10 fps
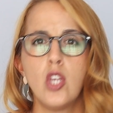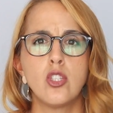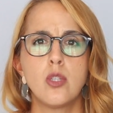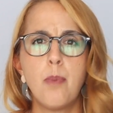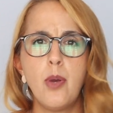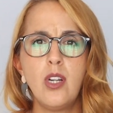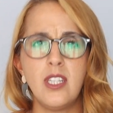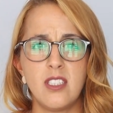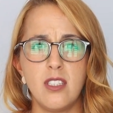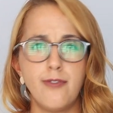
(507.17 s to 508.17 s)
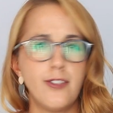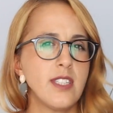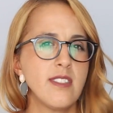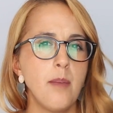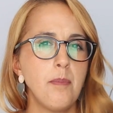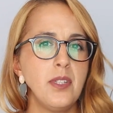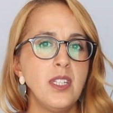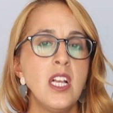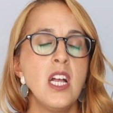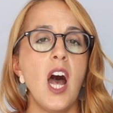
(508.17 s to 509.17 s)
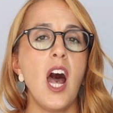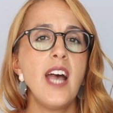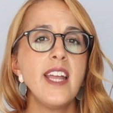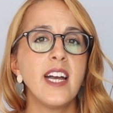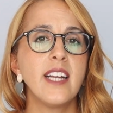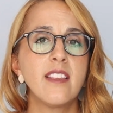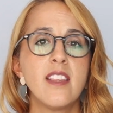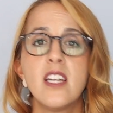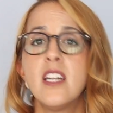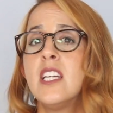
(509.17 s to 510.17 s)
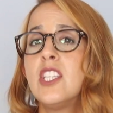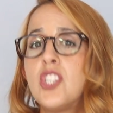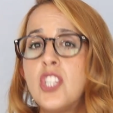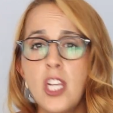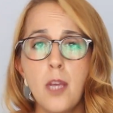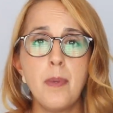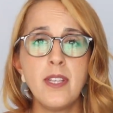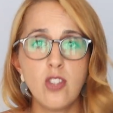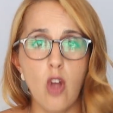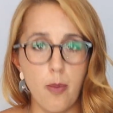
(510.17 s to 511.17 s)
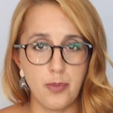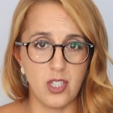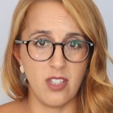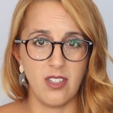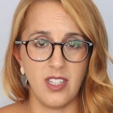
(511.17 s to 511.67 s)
Superlative, for example, I got the cheapest option.